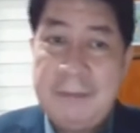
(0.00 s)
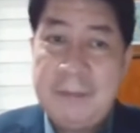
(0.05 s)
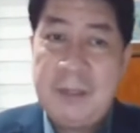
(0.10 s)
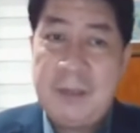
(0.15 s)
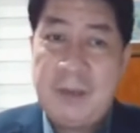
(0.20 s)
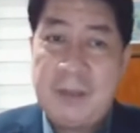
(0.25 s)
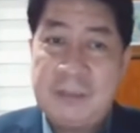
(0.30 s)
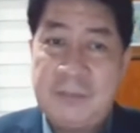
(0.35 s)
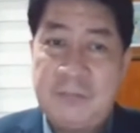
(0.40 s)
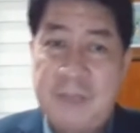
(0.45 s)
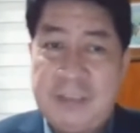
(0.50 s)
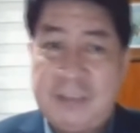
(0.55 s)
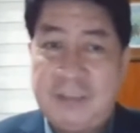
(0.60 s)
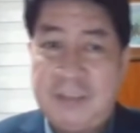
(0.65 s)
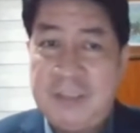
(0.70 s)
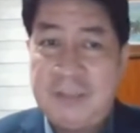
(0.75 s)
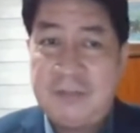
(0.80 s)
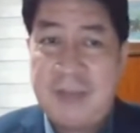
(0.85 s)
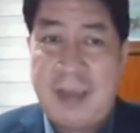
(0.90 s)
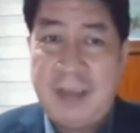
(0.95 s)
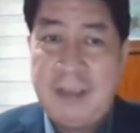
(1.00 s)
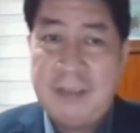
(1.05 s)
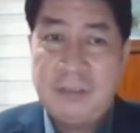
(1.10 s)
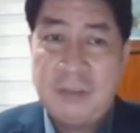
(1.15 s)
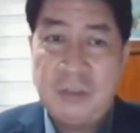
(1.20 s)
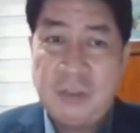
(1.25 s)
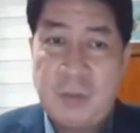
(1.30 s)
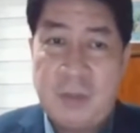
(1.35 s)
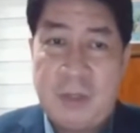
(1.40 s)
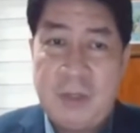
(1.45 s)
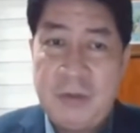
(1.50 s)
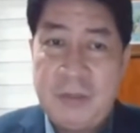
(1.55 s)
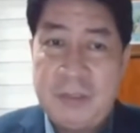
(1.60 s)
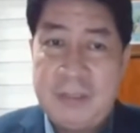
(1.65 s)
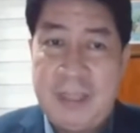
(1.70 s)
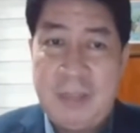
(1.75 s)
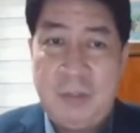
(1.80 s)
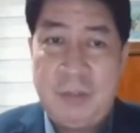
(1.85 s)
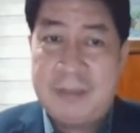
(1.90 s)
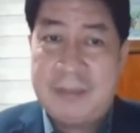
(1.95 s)
because phase 3 trials, usually you
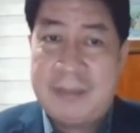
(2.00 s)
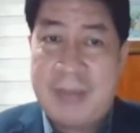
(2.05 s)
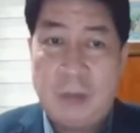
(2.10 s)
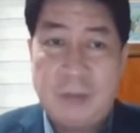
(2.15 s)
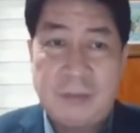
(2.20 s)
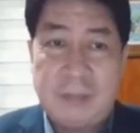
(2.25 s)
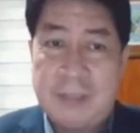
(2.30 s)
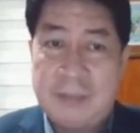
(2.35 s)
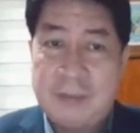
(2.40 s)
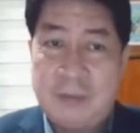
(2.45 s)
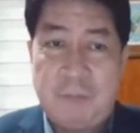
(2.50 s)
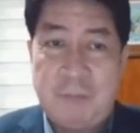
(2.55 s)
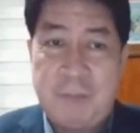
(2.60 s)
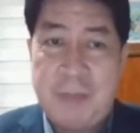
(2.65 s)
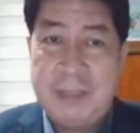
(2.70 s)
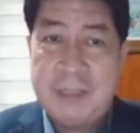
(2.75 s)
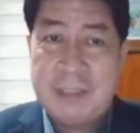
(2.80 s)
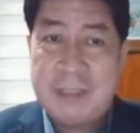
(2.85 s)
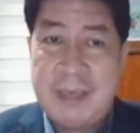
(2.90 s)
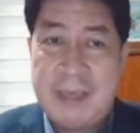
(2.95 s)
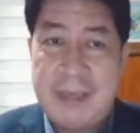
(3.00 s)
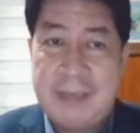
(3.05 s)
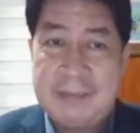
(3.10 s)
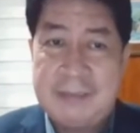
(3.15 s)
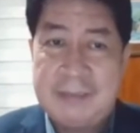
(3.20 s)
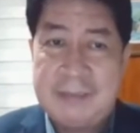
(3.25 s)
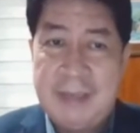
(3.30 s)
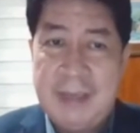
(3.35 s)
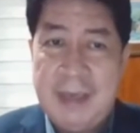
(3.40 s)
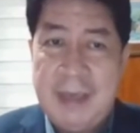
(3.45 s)
deal with thousands of patients.